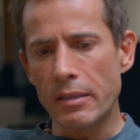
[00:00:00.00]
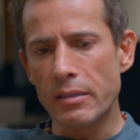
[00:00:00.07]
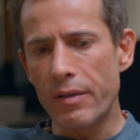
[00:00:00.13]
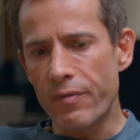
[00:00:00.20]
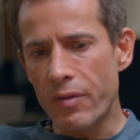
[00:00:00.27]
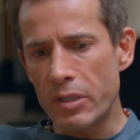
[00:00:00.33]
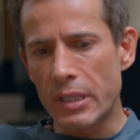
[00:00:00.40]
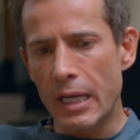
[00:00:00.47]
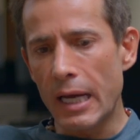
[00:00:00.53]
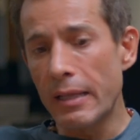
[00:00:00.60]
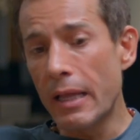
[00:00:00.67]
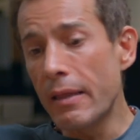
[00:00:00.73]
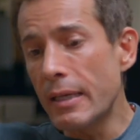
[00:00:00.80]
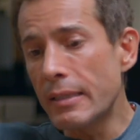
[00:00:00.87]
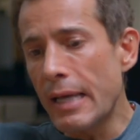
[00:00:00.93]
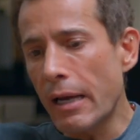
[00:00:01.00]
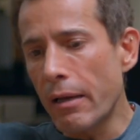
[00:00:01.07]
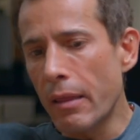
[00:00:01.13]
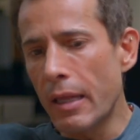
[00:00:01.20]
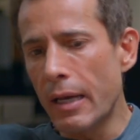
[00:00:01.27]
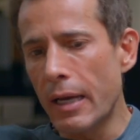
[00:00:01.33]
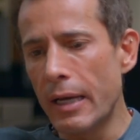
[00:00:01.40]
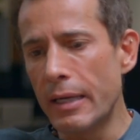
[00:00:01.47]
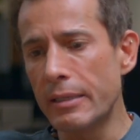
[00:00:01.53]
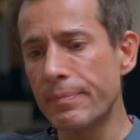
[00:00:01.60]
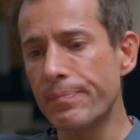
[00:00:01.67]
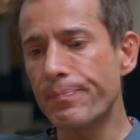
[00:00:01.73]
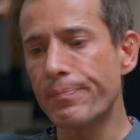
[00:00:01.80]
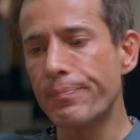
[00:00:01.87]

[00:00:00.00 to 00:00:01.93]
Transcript: That's the first thing. And then the second thing is,